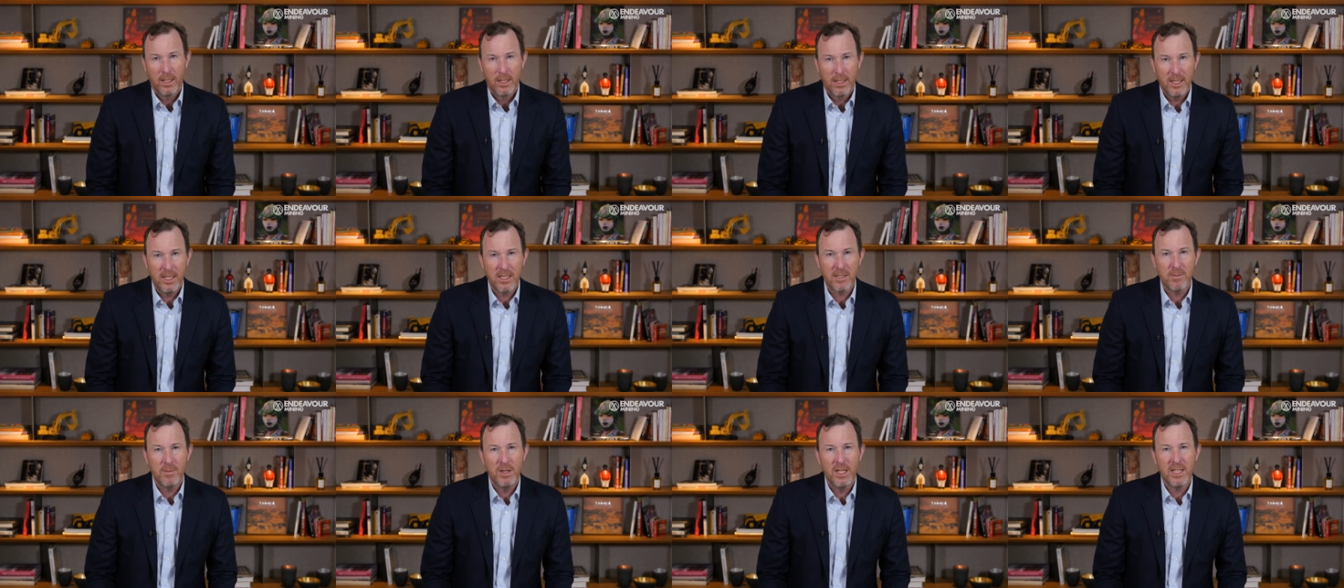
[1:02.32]

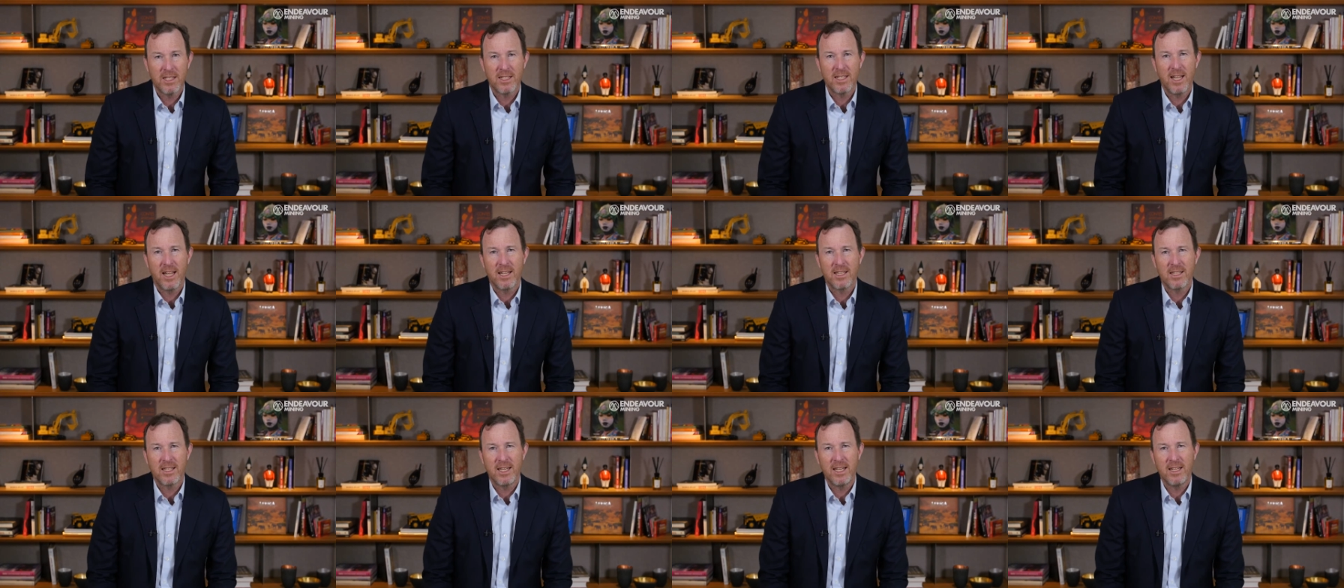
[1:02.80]
This means
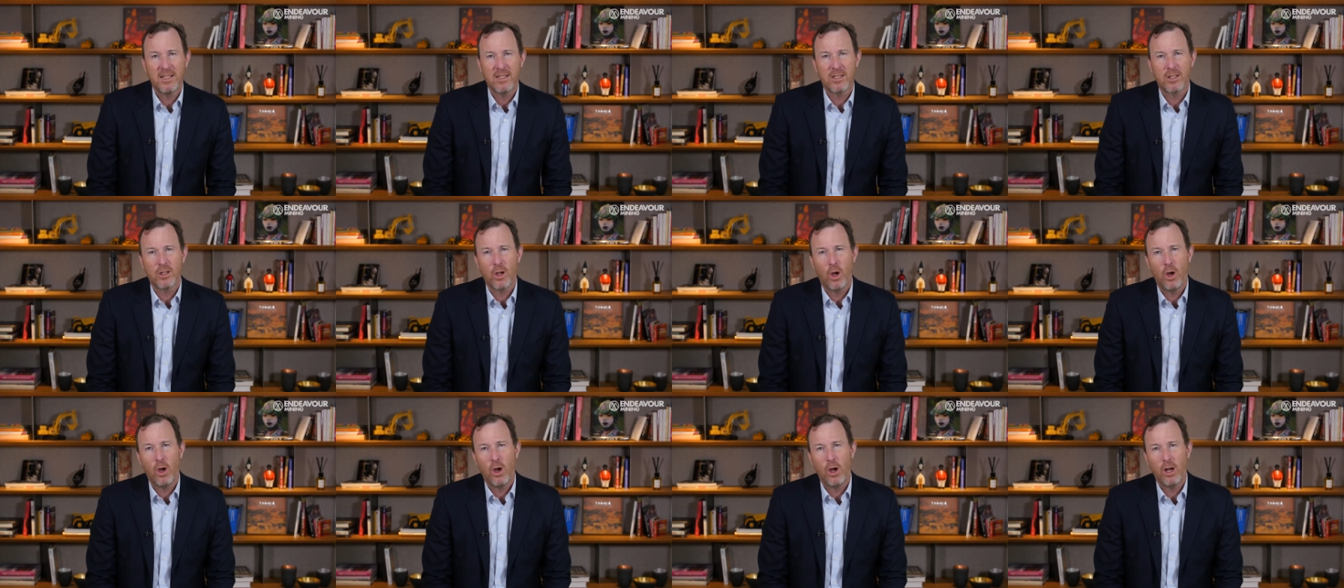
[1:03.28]
that since
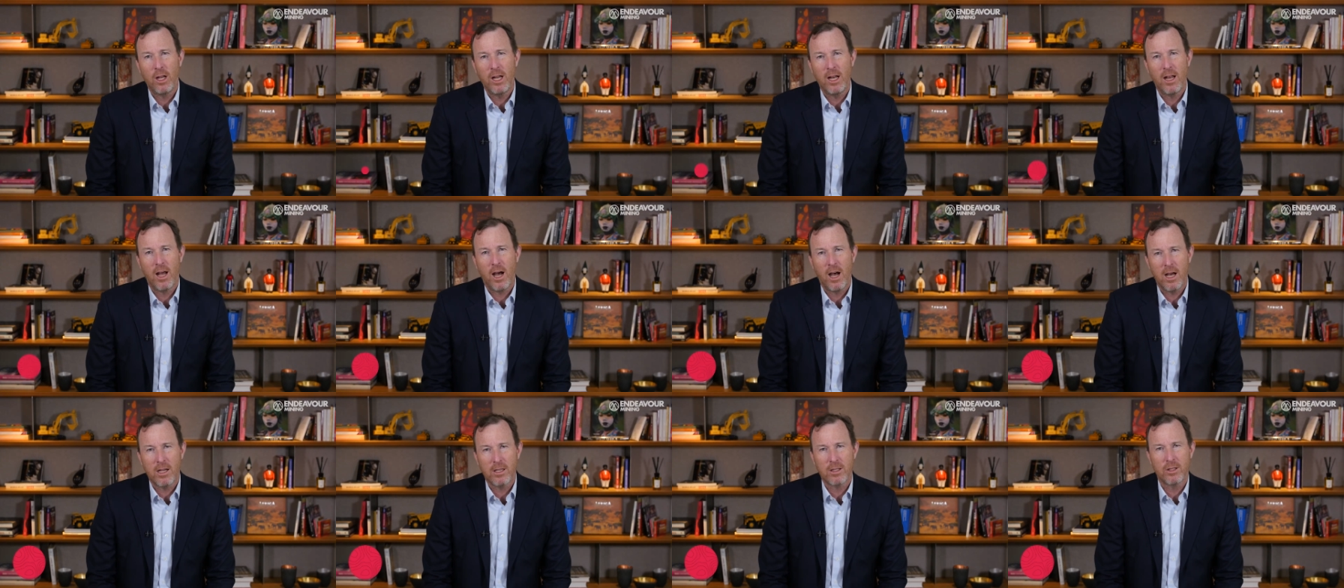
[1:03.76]
early
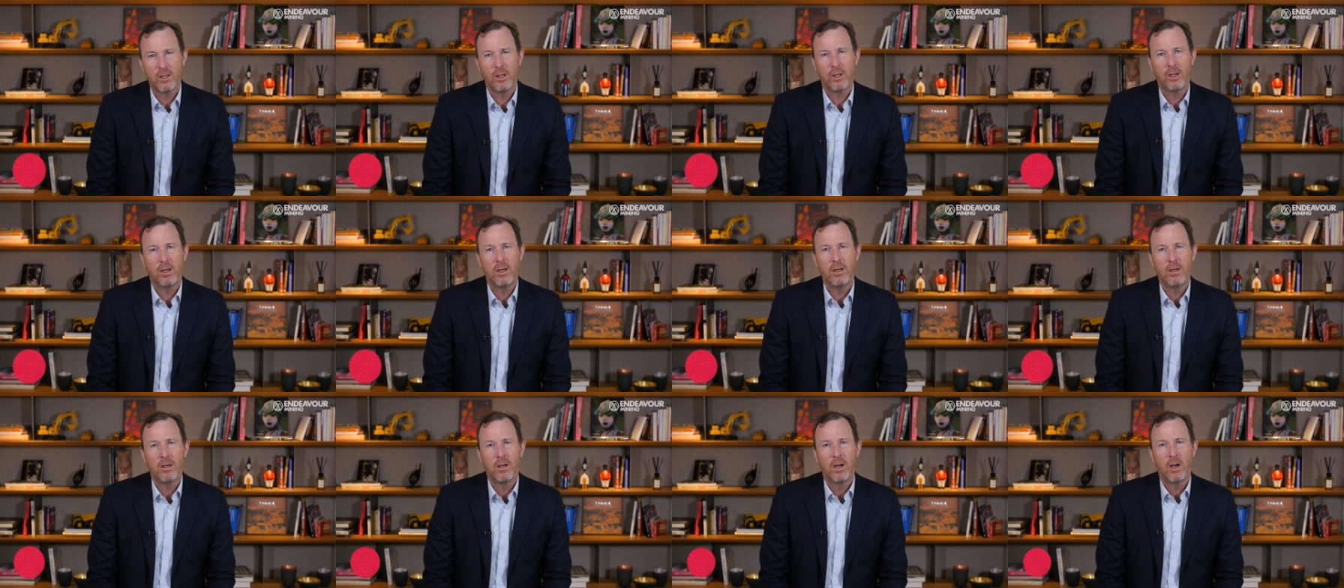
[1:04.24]
last
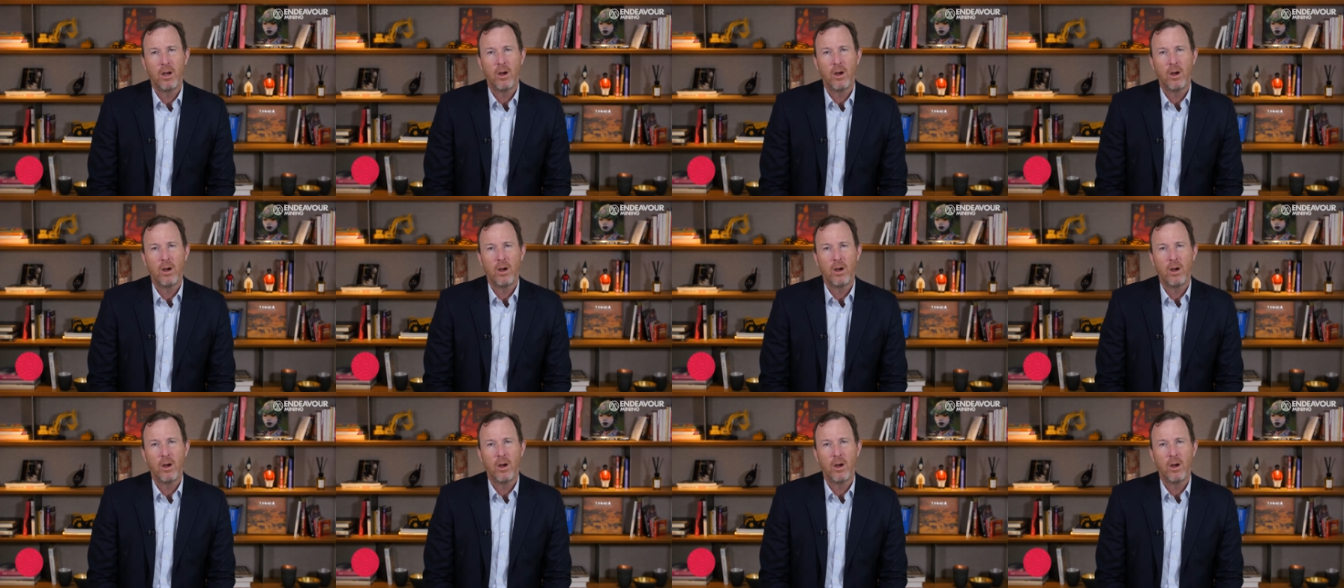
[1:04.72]
year,